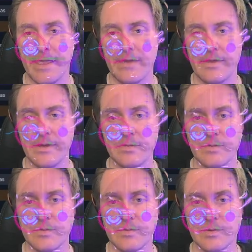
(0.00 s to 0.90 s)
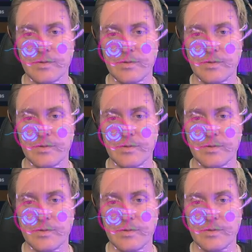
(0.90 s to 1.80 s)
I think it was like a fair
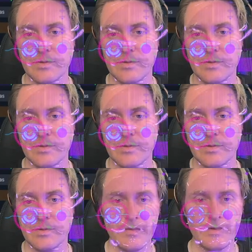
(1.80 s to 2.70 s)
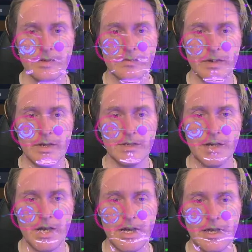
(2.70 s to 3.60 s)
value gap. It was a previous range
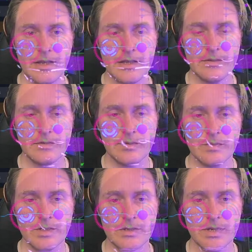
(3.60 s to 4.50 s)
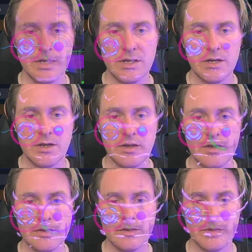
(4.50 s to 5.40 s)
high. That's what it was.
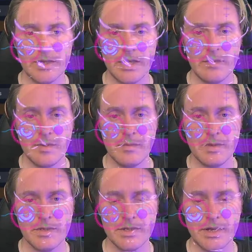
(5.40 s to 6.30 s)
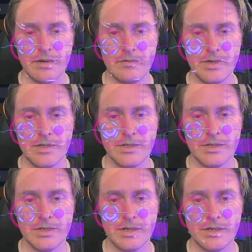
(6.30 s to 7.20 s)
So we came up into that
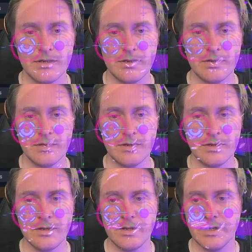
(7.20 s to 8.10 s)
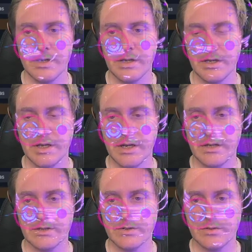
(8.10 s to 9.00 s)
region and
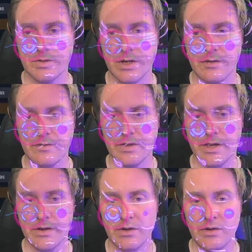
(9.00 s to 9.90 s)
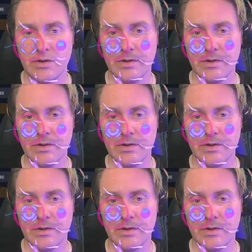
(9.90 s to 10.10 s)
getting sold off there.